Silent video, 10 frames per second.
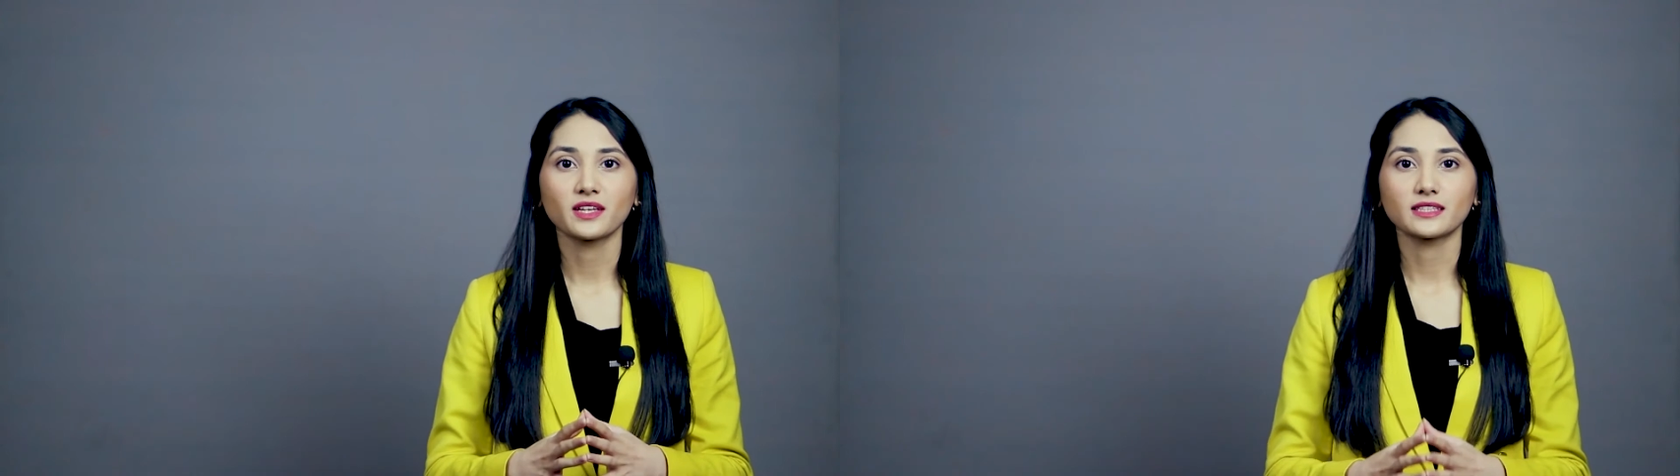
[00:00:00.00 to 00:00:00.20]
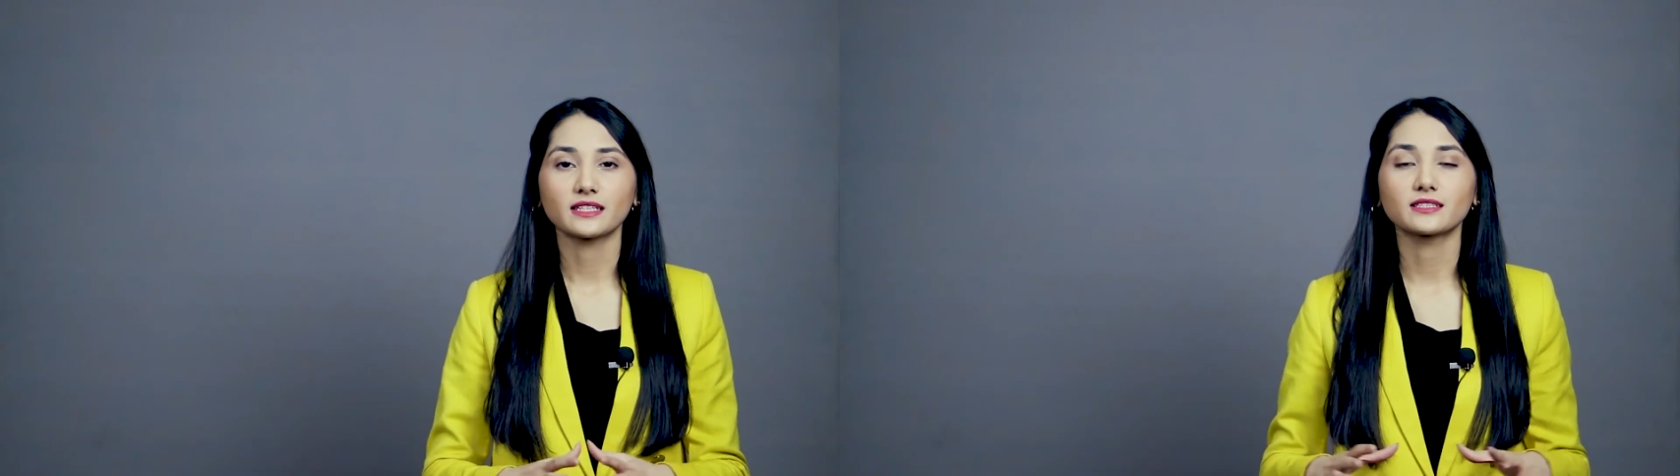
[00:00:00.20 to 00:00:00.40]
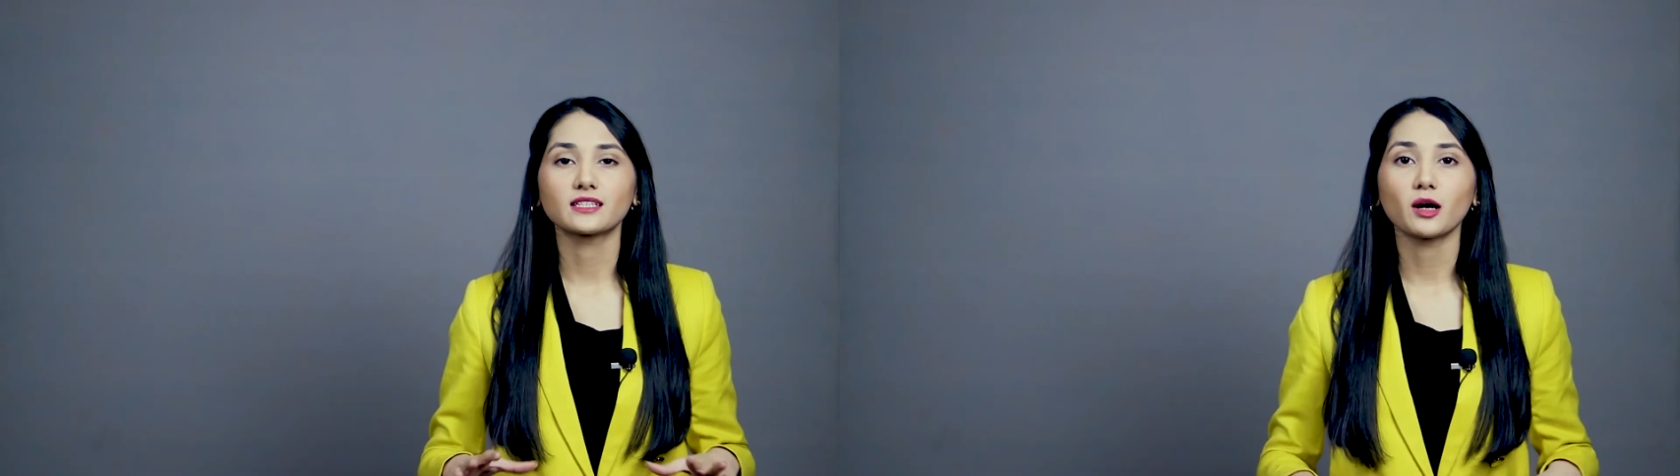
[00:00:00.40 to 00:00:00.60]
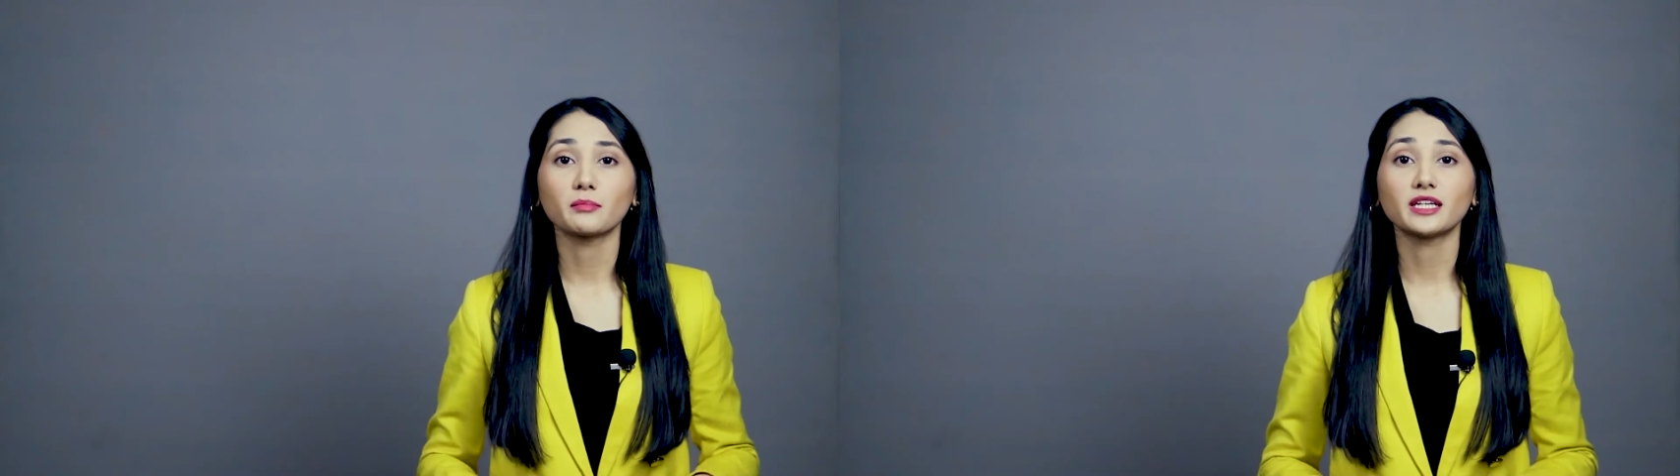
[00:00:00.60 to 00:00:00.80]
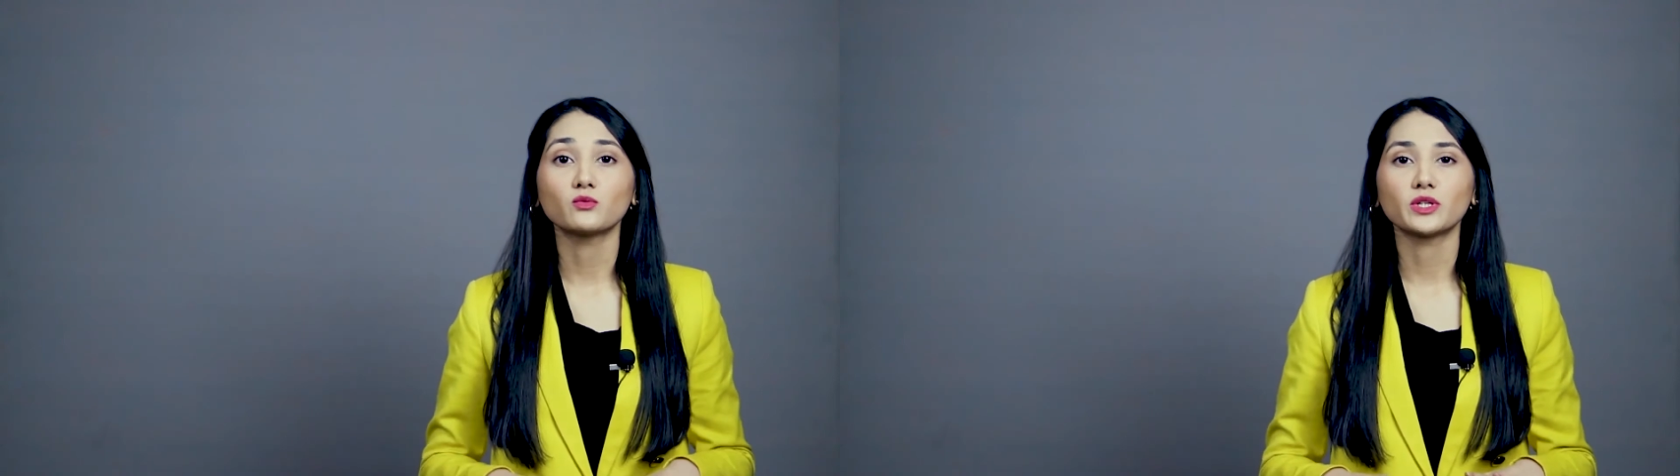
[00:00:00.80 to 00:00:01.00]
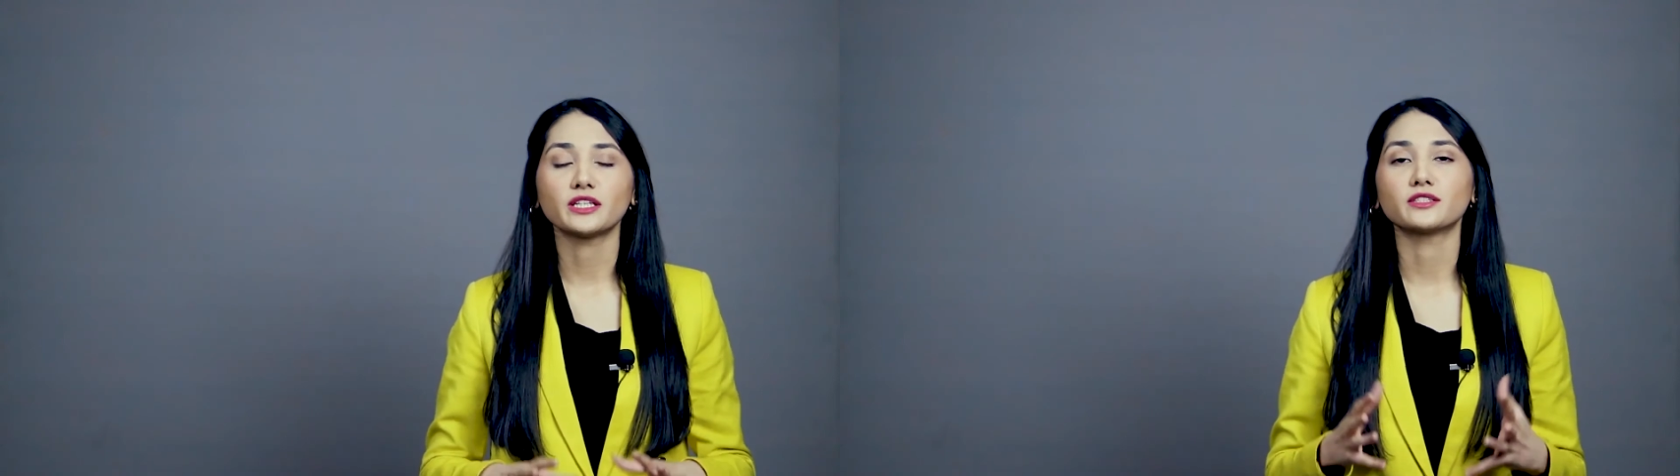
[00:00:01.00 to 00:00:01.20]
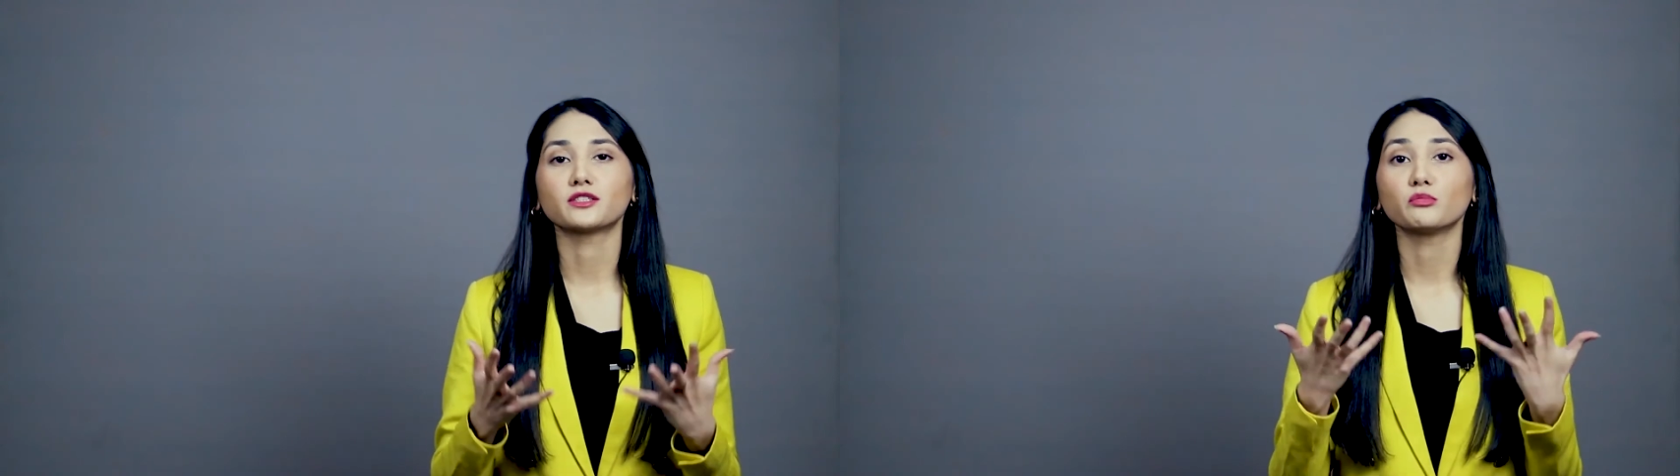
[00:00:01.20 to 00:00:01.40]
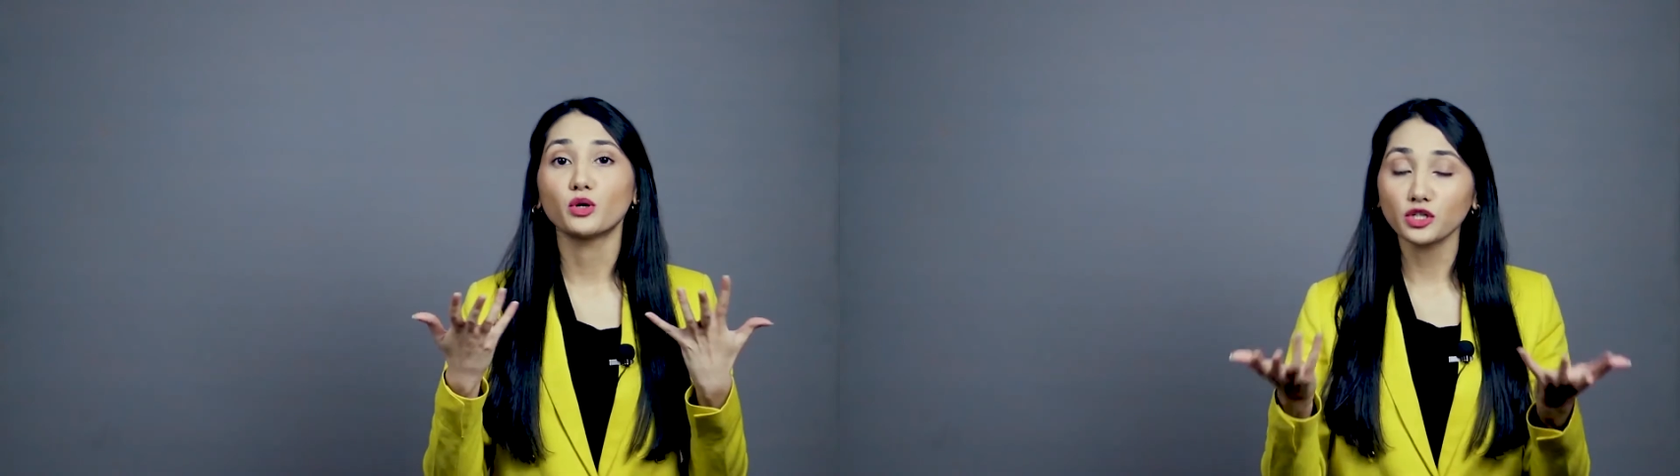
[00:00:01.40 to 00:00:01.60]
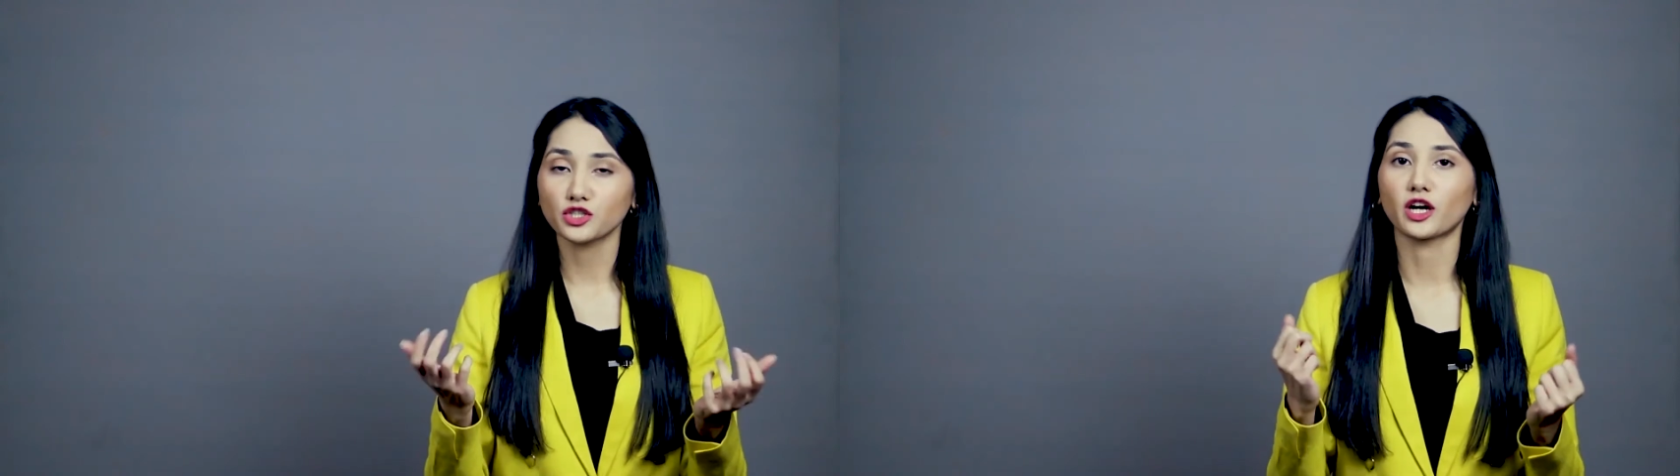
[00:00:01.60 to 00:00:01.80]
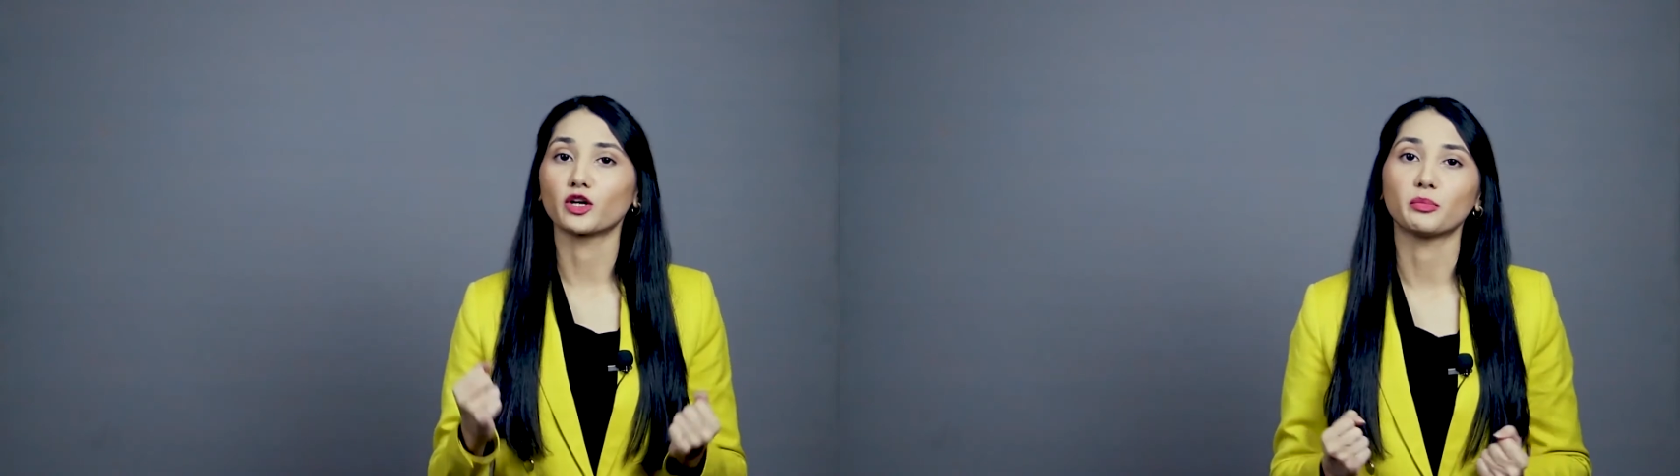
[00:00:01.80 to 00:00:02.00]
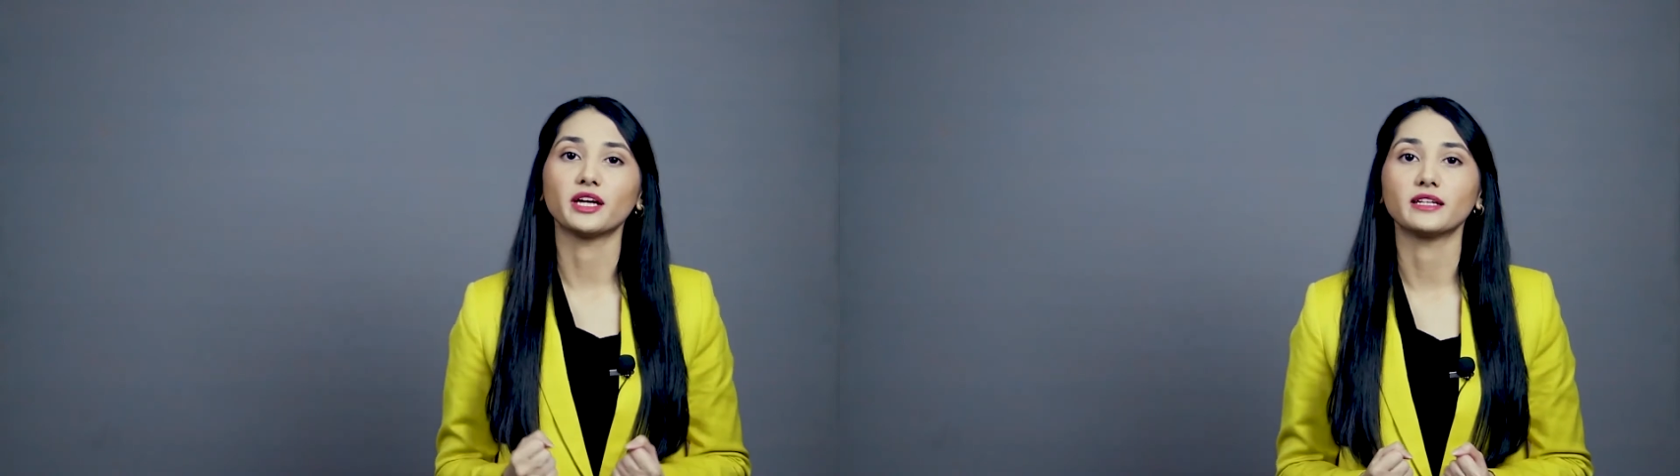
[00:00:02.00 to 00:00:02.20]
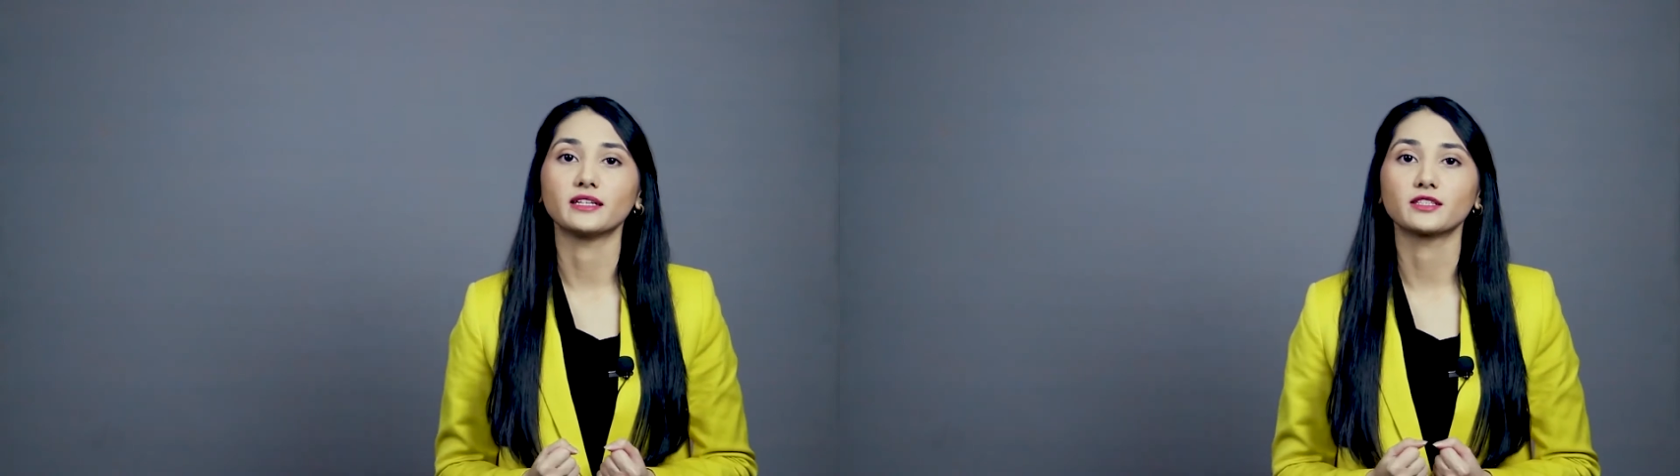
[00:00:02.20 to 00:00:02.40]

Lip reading: that does not mean we need to push our opinion.